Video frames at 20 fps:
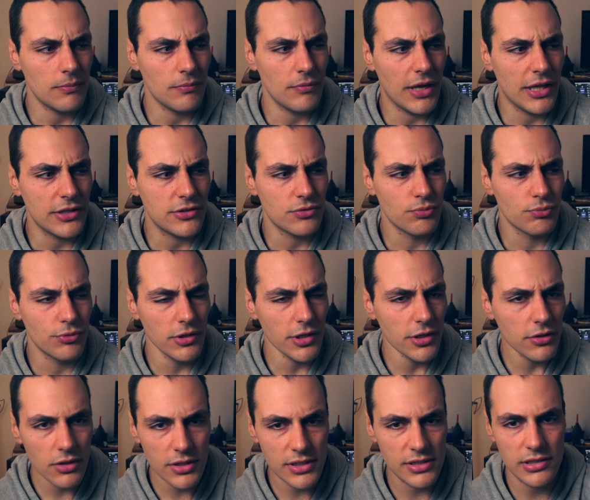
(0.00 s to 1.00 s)
It's really
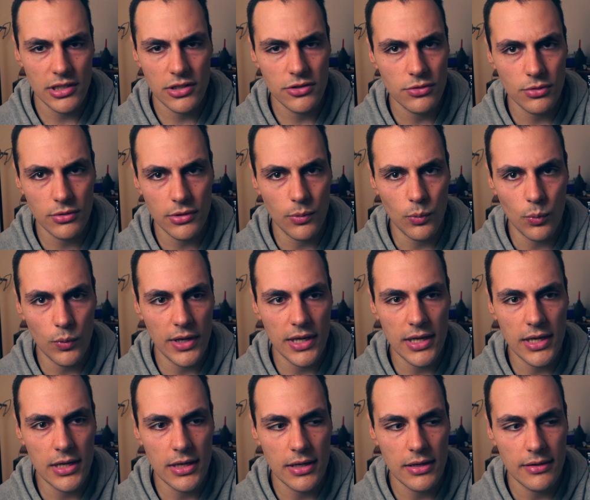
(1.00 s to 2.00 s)
not essential that
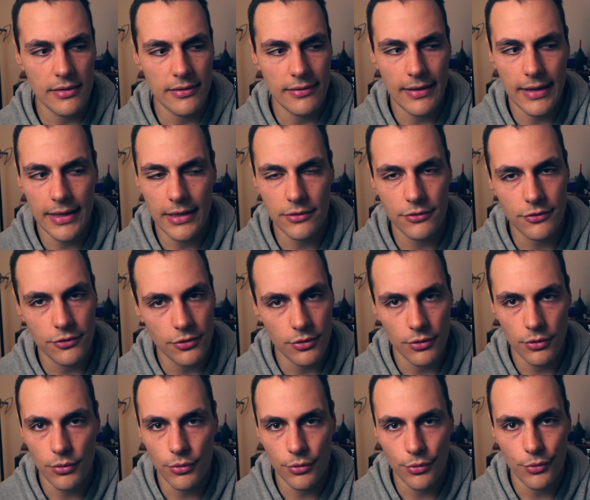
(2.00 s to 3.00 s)
we need
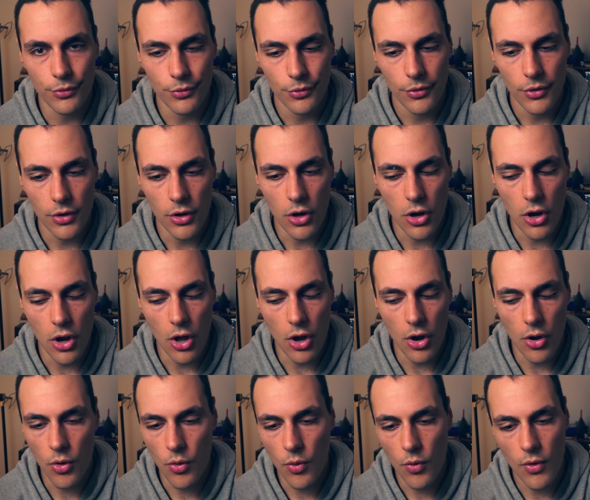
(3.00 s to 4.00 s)
to
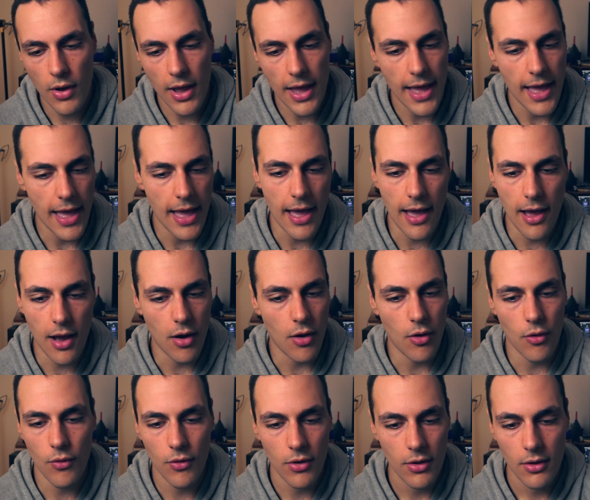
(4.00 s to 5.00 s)
know
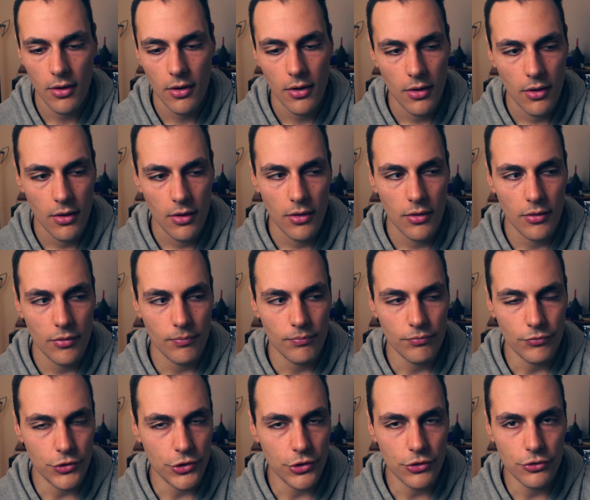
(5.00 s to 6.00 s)
how
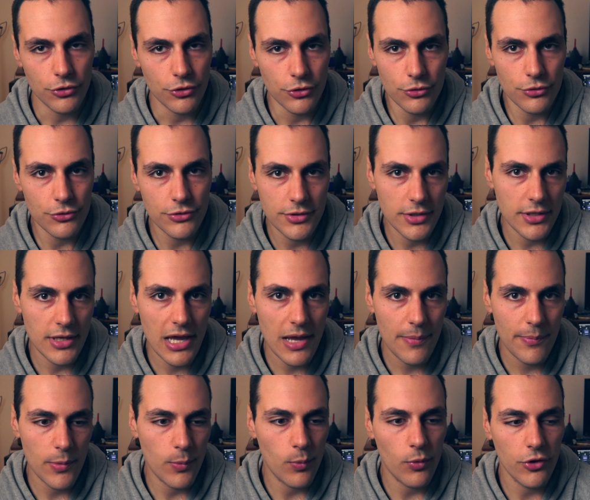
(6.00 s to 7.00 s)
you use the
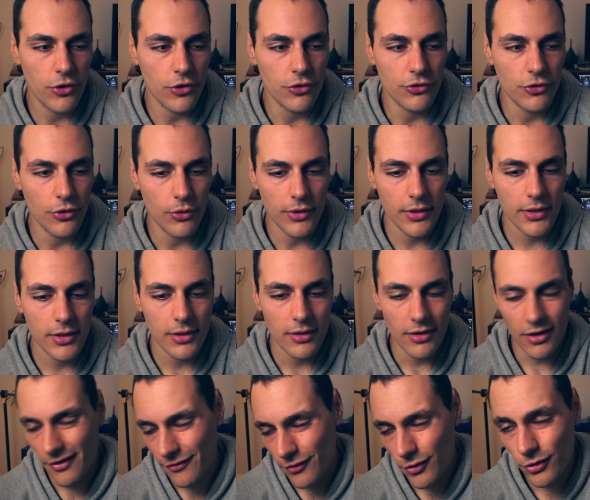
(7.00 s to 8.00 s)
app and what you're doing.
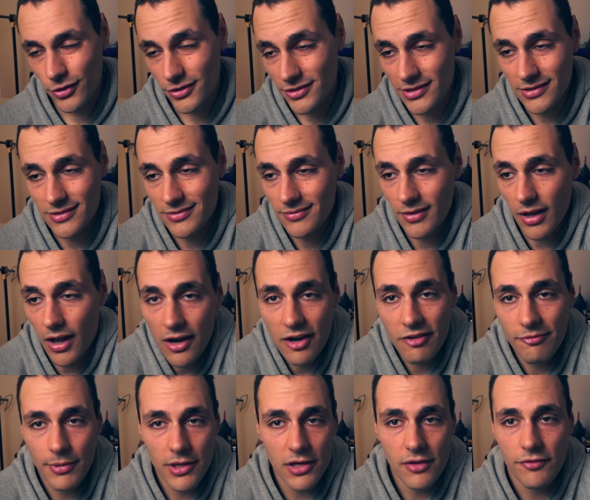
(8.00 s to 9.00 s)
Of course, it's kind
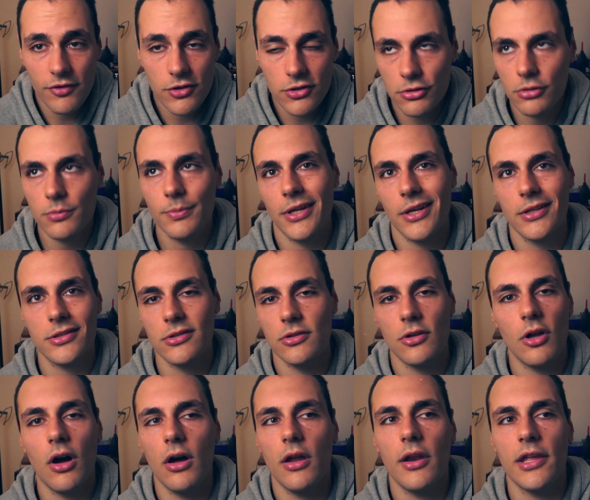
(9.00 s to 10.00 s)
of beneficial, but it's
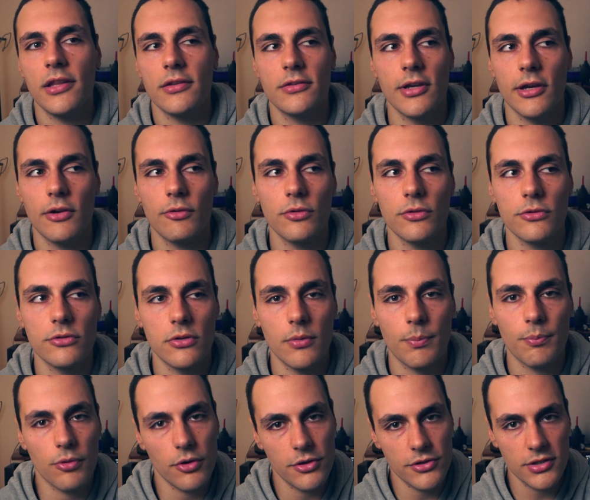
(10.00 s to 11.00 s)
not integral to the
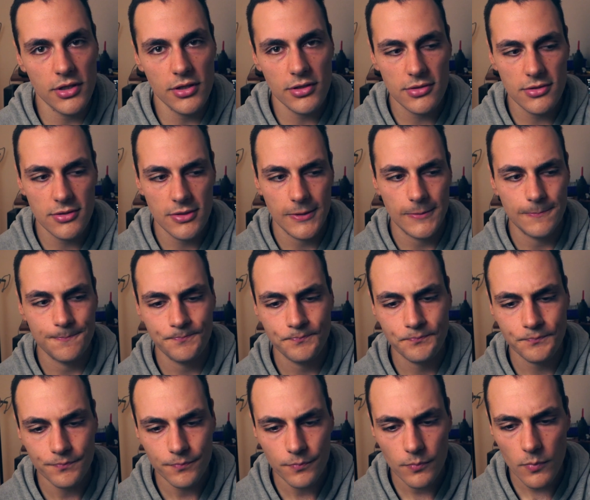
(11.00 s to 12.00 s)
process.
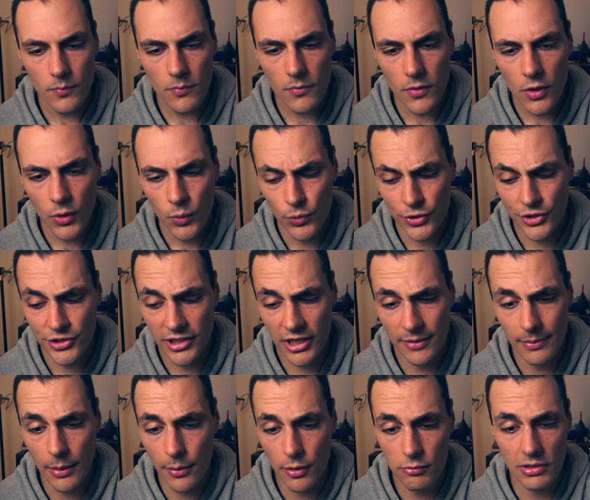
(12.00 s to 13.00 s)
We just need to
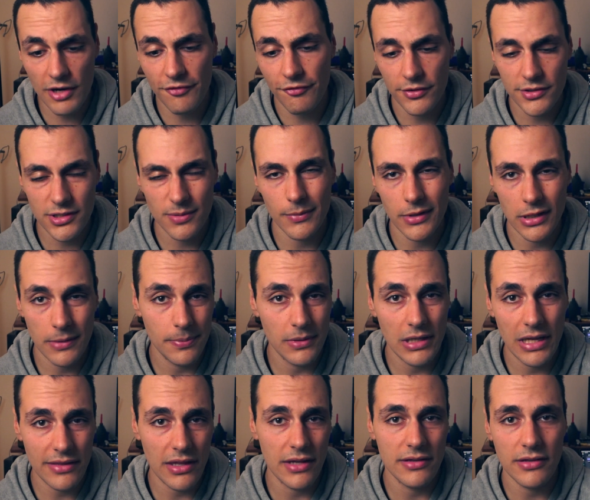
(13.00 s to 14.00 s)
be able to reference and
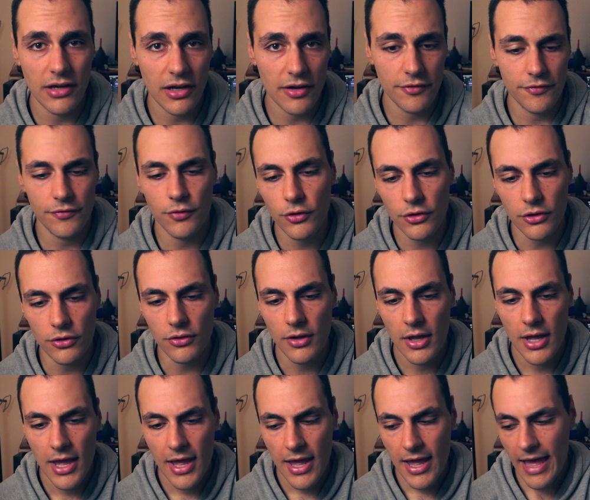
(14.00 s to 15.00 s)
manipulate that data for
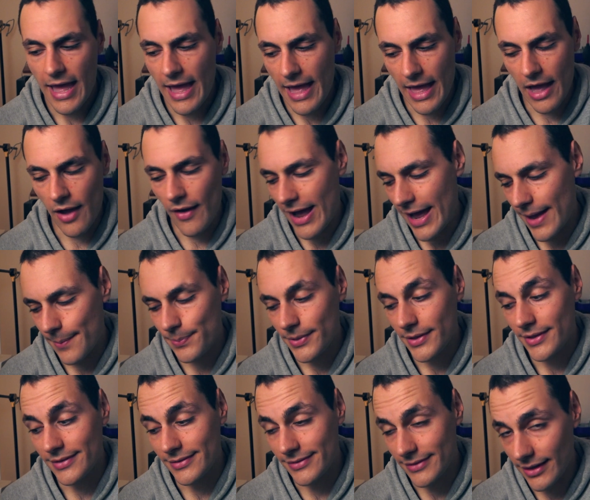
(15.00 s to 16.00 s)
you. Our app
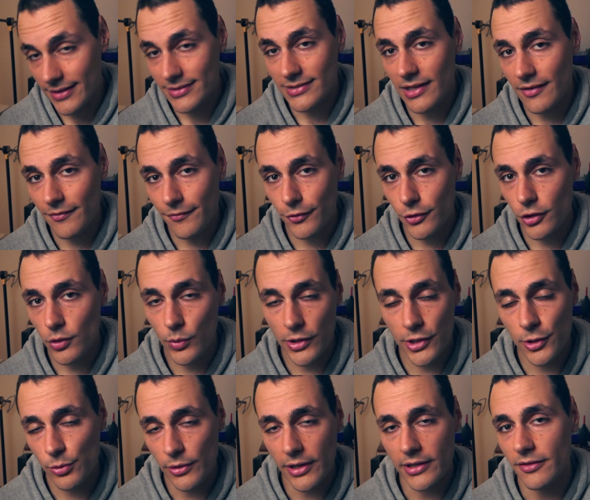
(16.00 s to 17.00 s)
does that for you. We
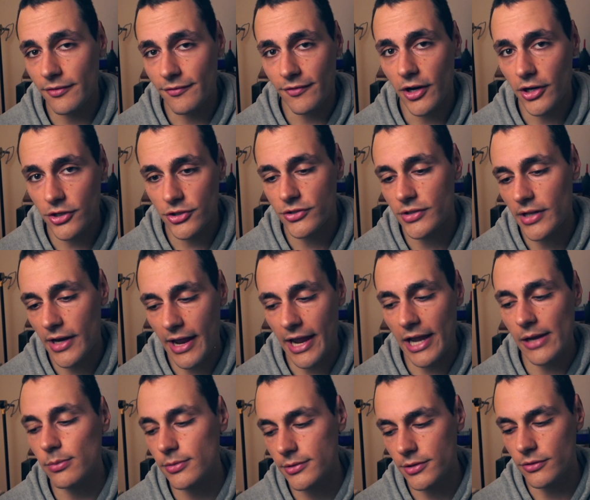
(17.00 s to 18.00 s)
create the functions that are
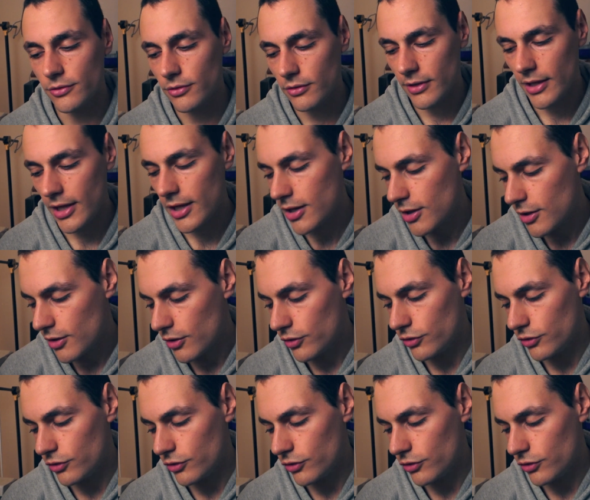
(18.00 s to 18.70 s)
able to do that.